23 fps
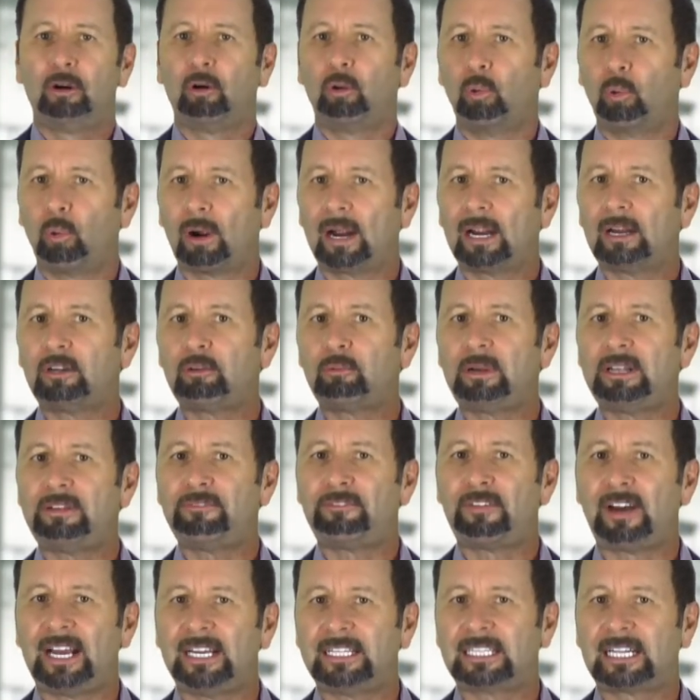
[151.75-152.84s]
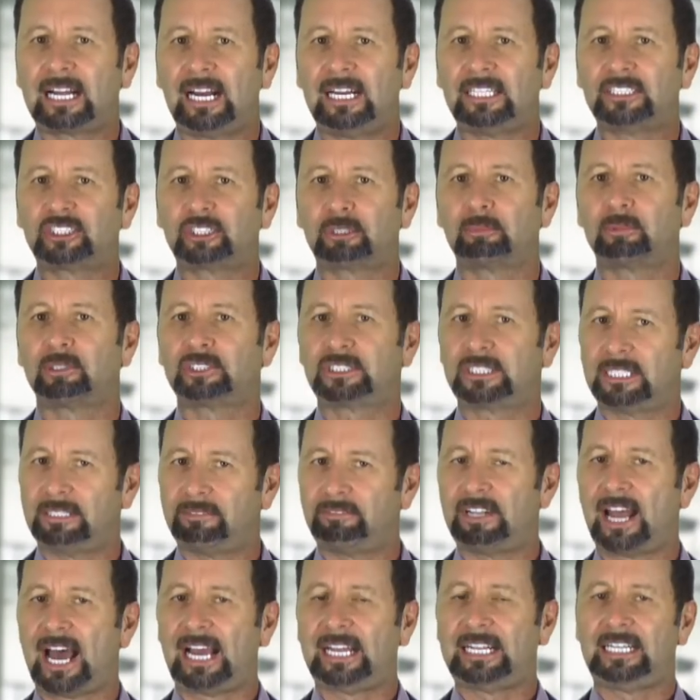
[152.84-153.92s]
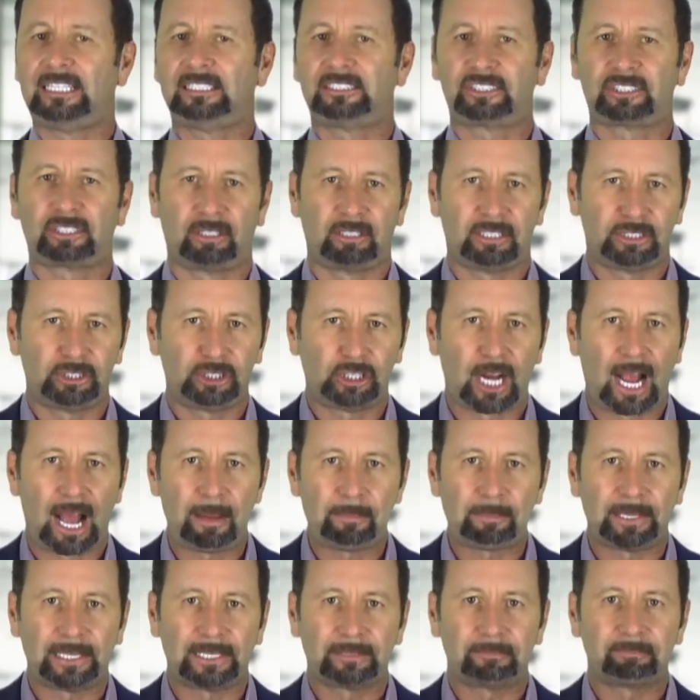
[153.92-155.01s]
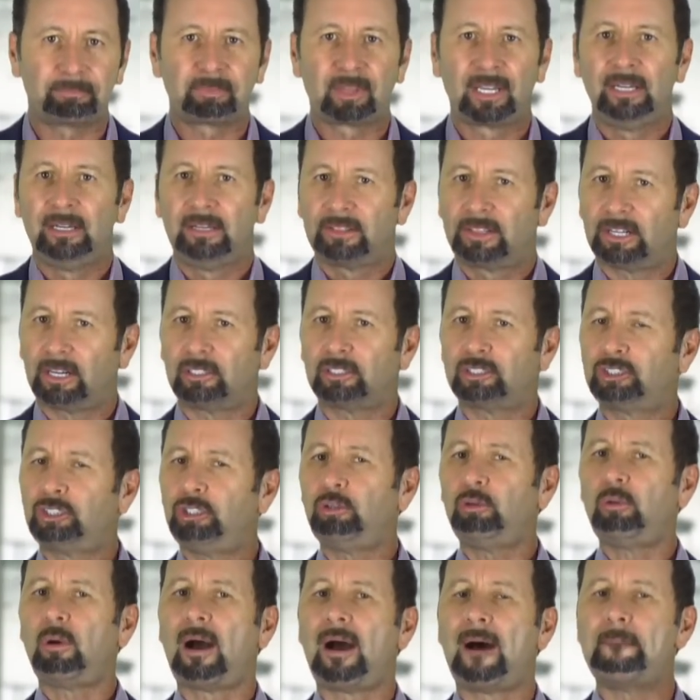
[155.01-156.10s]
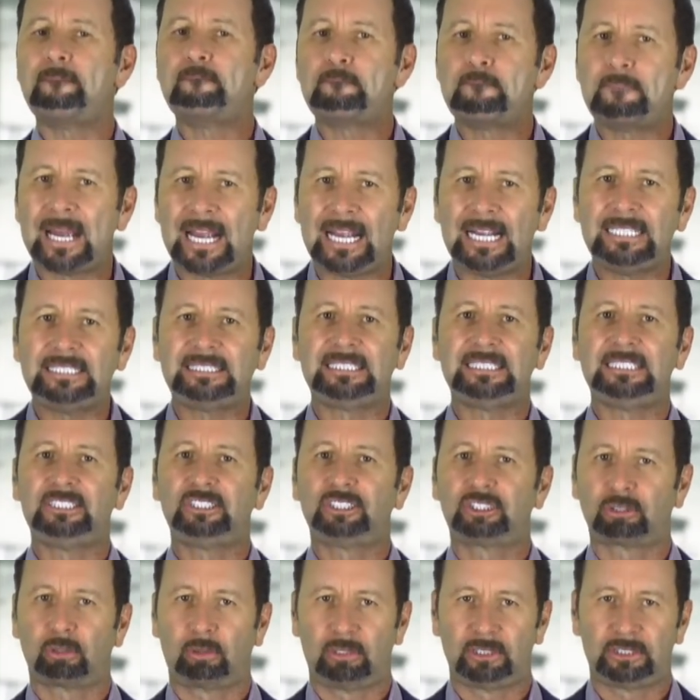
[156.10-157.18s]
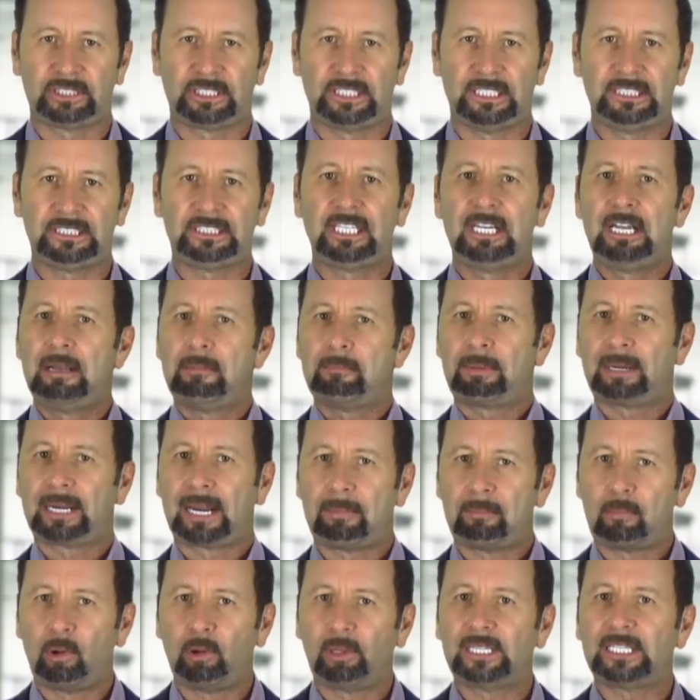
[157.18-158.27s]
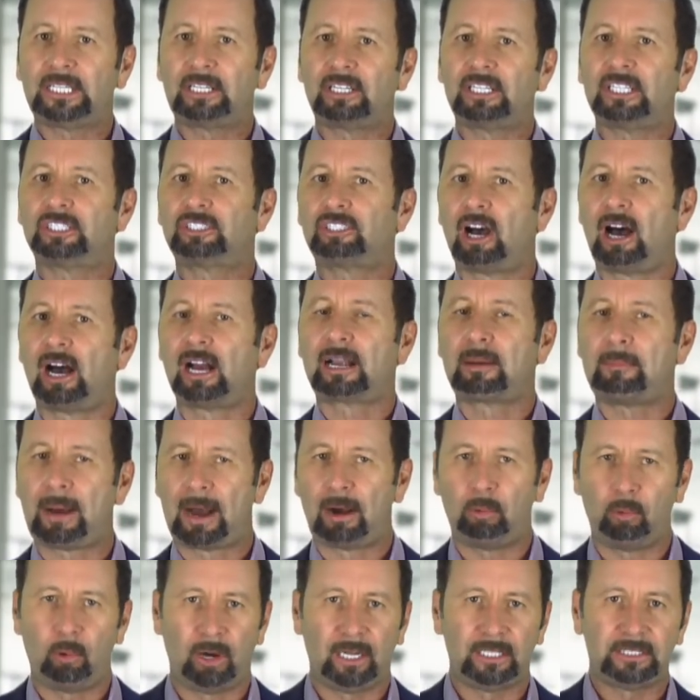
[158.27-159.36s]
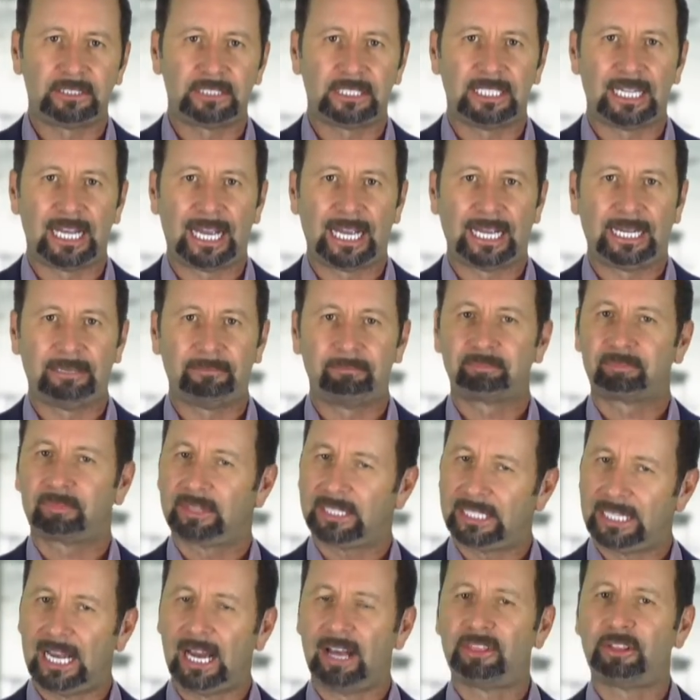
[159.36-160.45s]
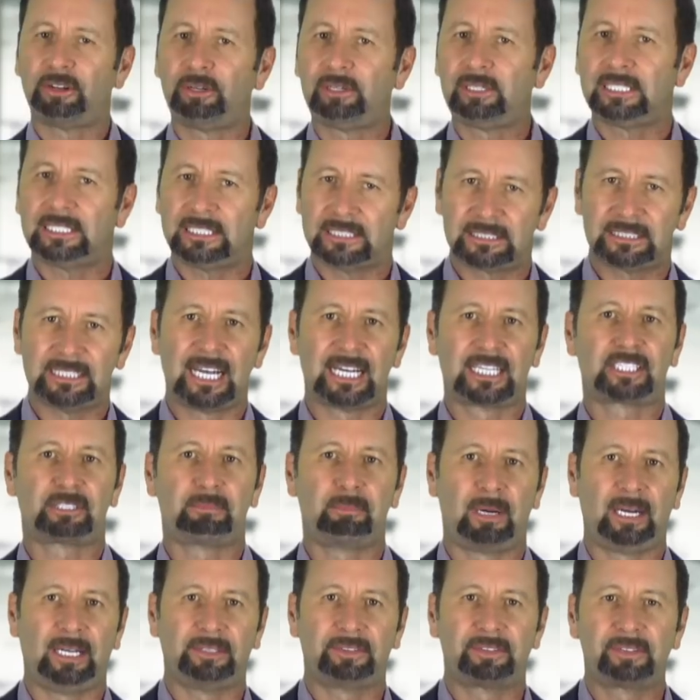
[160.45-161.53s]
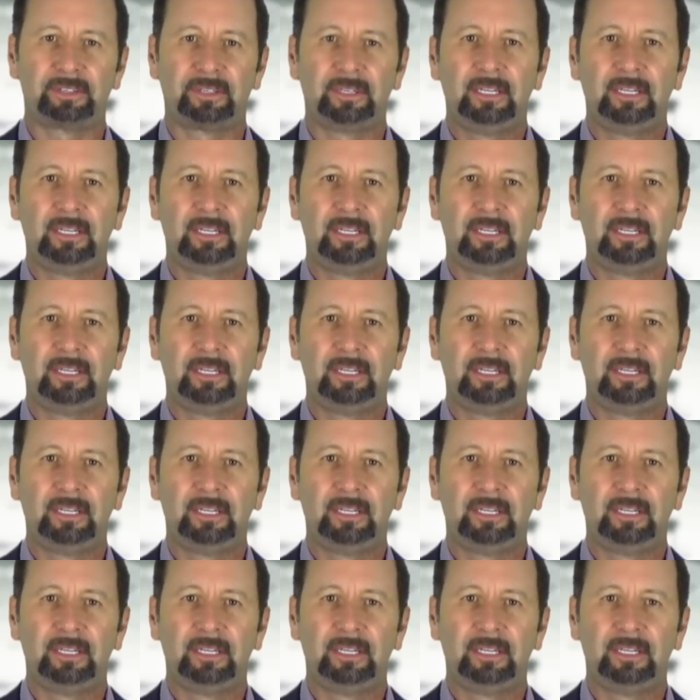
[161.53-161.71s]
Where do we find customers that have not yet started shopping? There are 2 amazing sources, but I'm only going to talk about one today. The other is next month.